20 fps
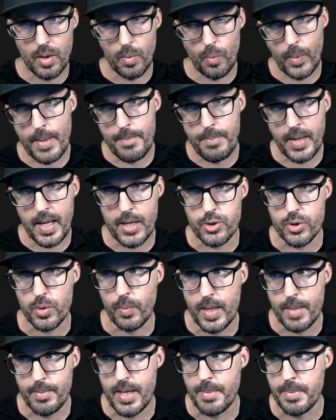web page or
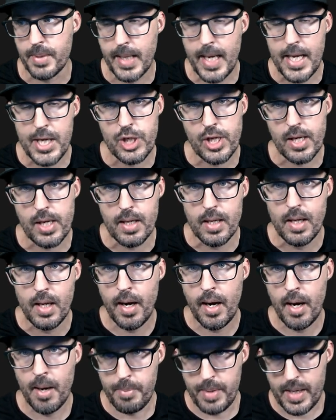web application,
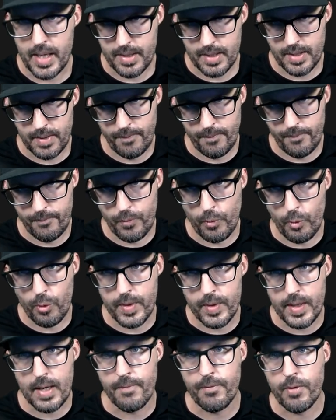but for
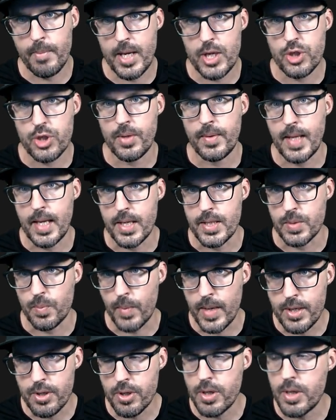the information that is
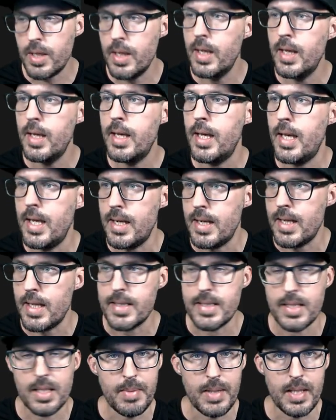rendered, it
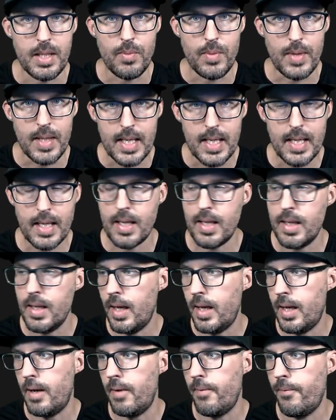needs to be unique
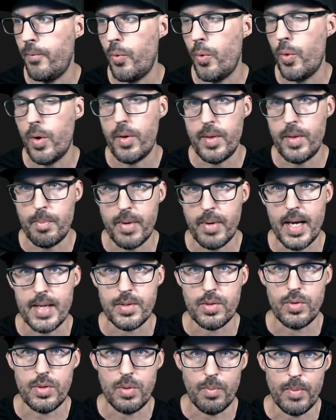uh, for the
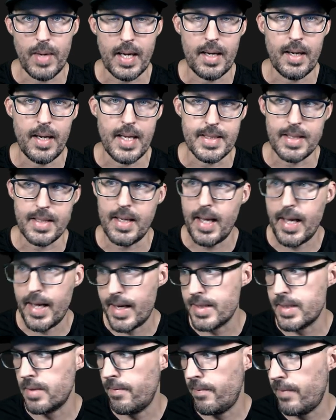browser to recognize it
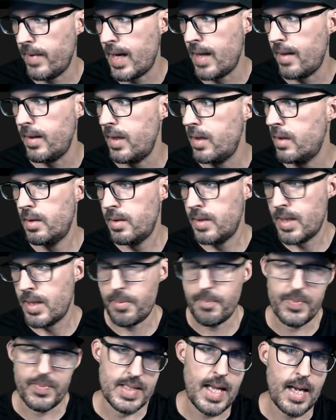as valid. Now,
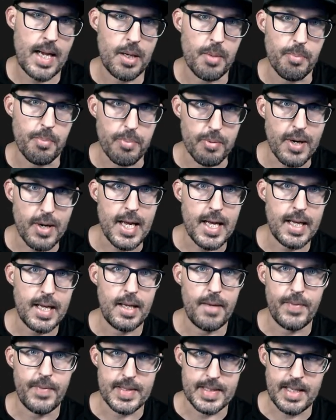it's not going to break
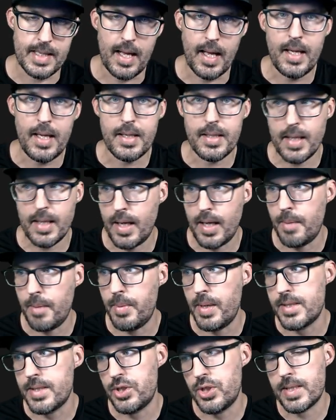if it's not, uh,
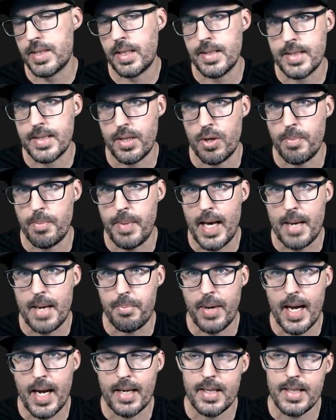but it's just considered bad
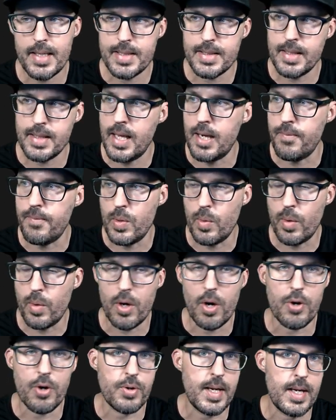practice. And if you
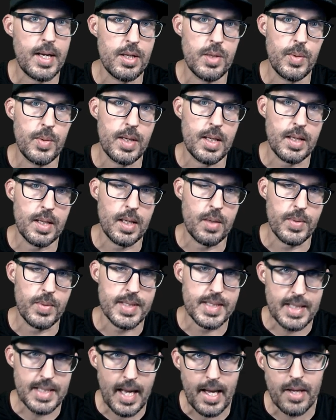are trying to do anything with
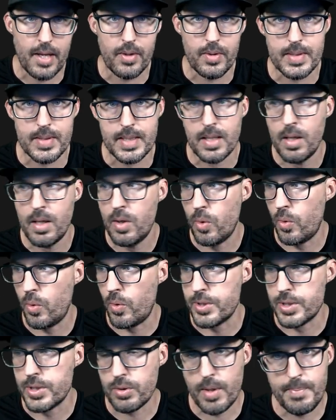styles or
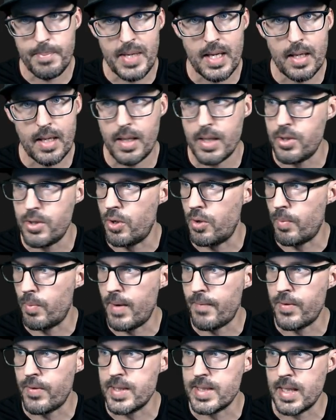scripting and you're
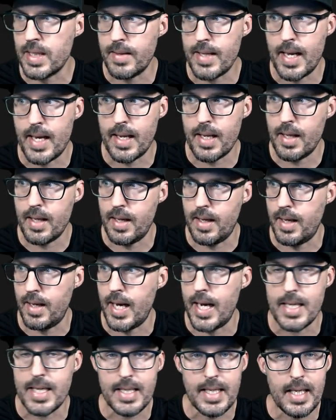referencing that uh,
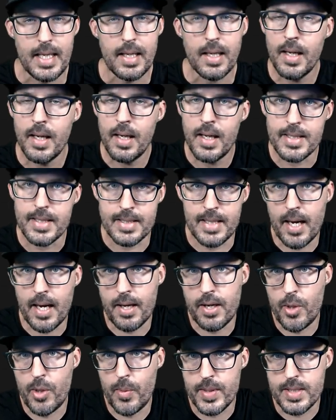ID, it's not going
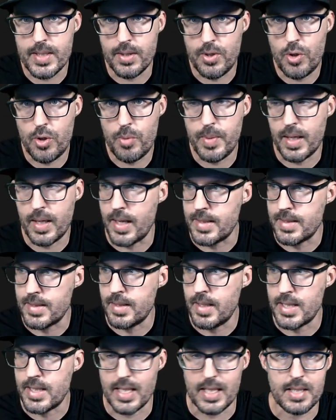to know what to do because
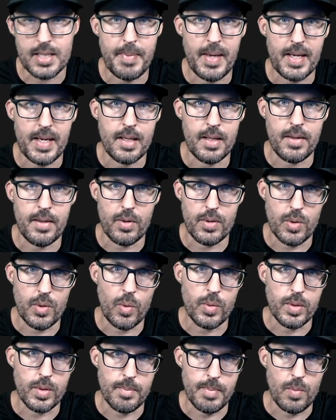it's expecting there to
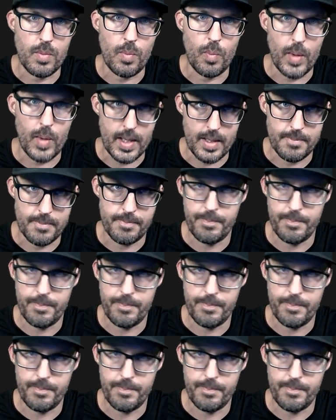only be one.